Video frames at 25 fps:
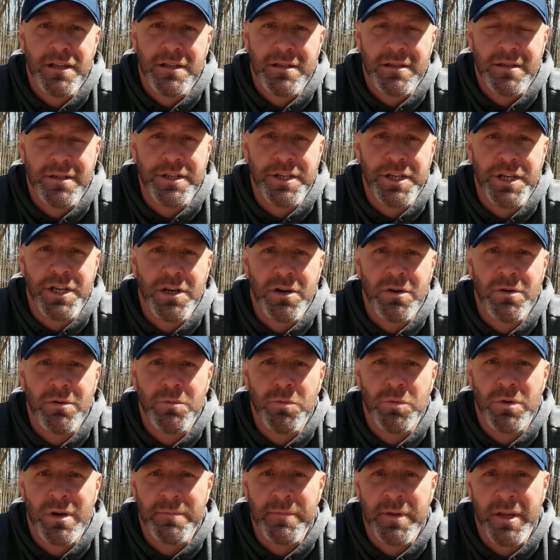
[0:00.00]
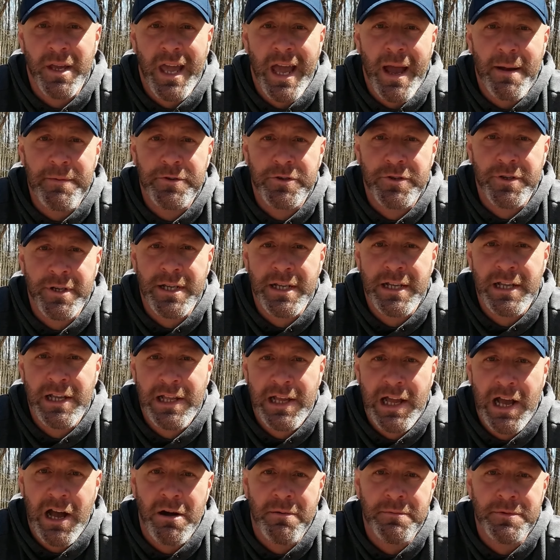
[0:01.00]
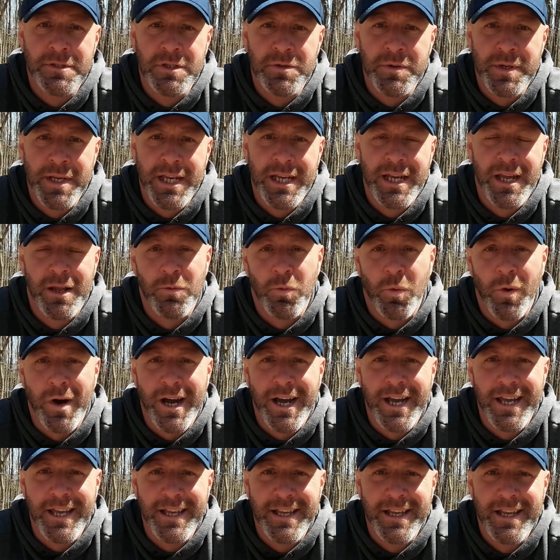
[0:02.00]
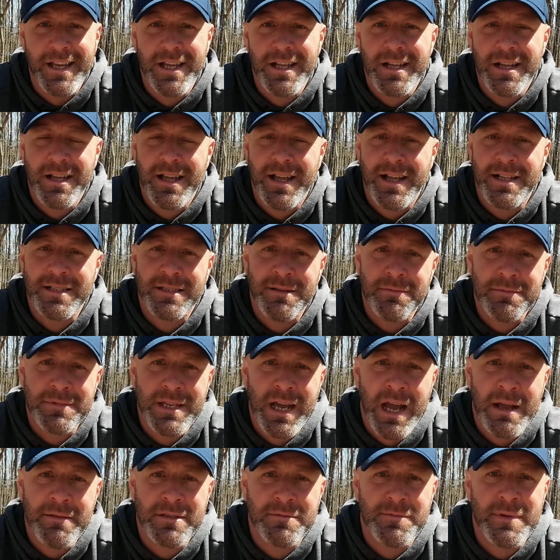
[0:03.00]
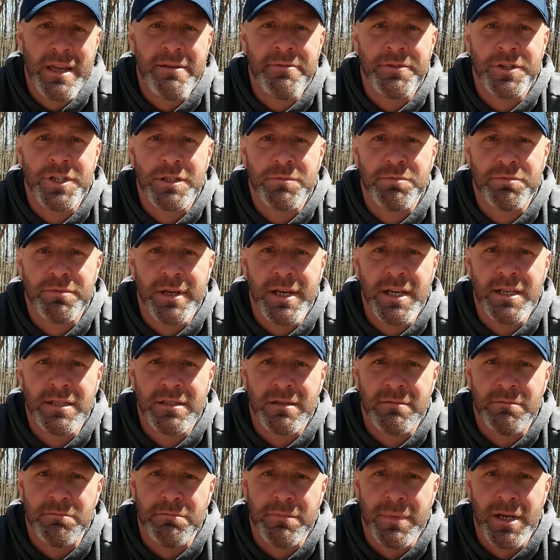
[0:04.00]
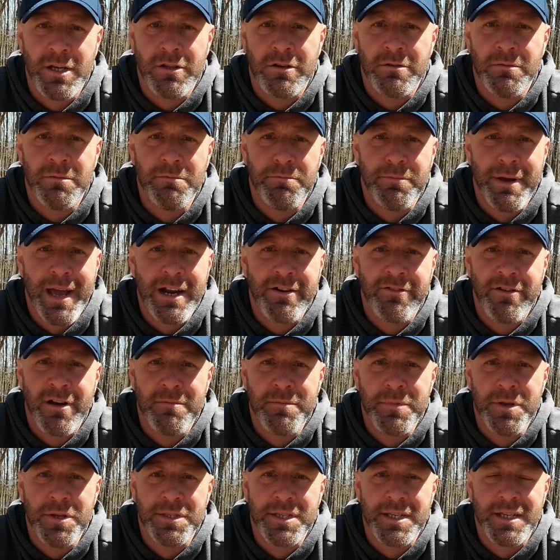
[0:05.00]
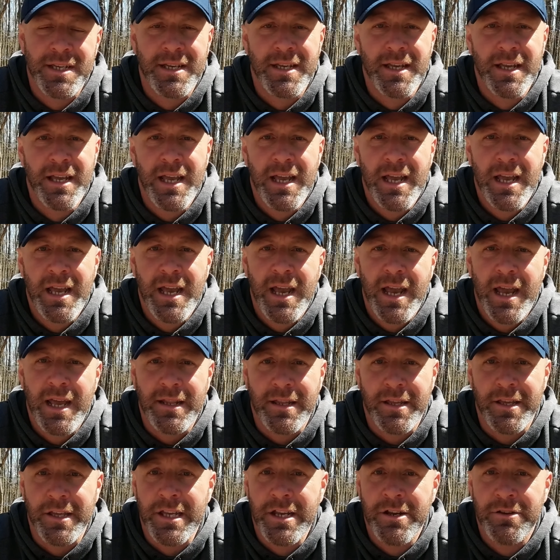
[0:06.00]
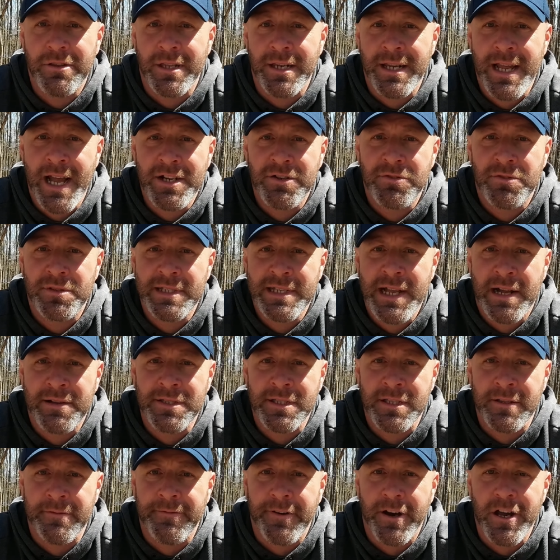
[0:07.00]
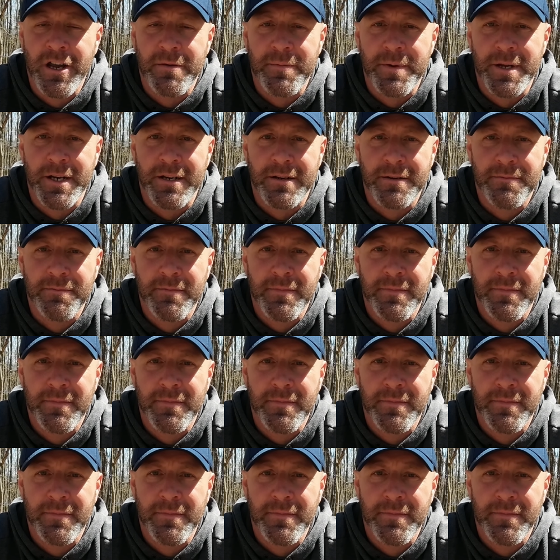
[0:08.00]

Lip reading: letting you know what I'm capturing, how I'm doing it, and why. And sometimes I may even just play some mellow background music and let you hear the natural sounds of the environment.